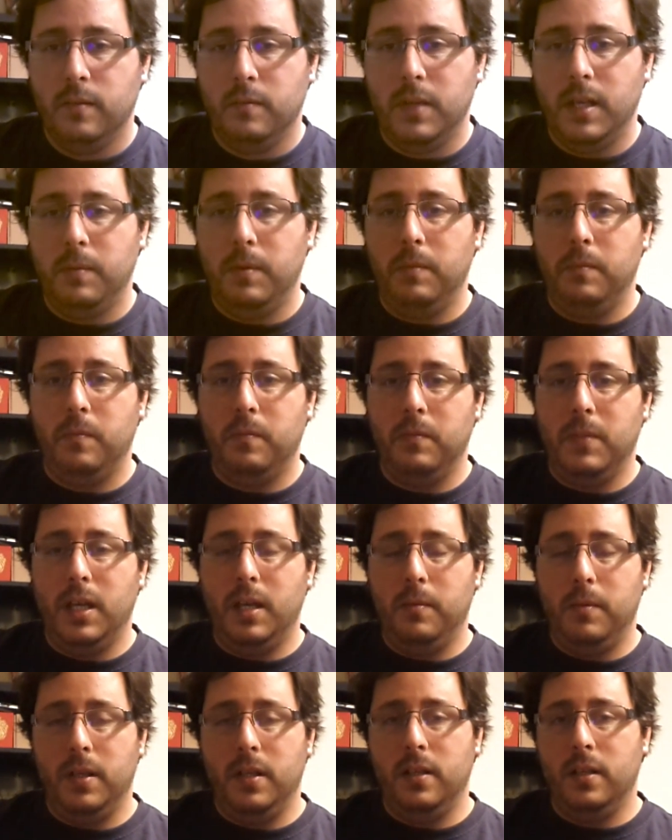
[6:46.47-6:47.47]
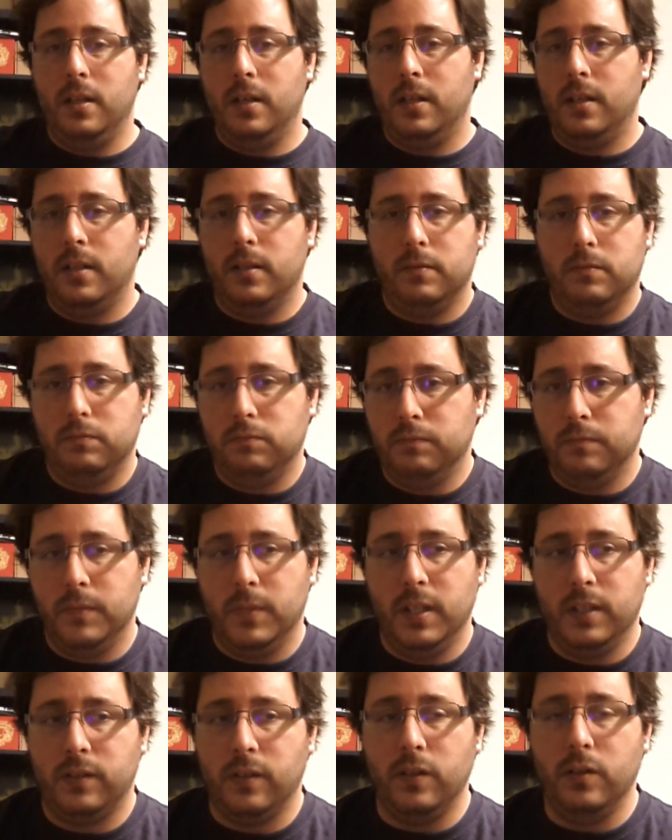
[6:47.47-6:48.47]
Maybe
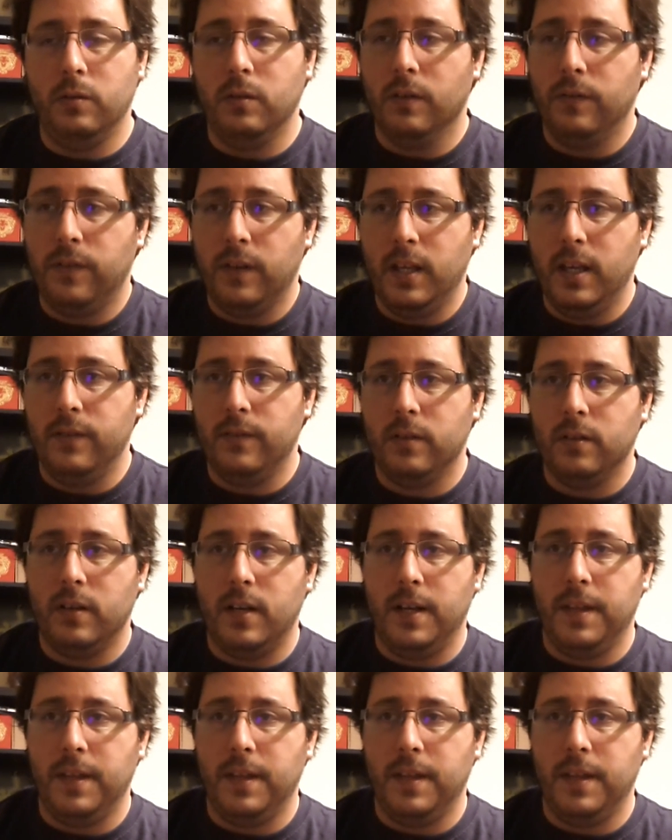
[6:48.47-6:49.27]
it's a newer flavor,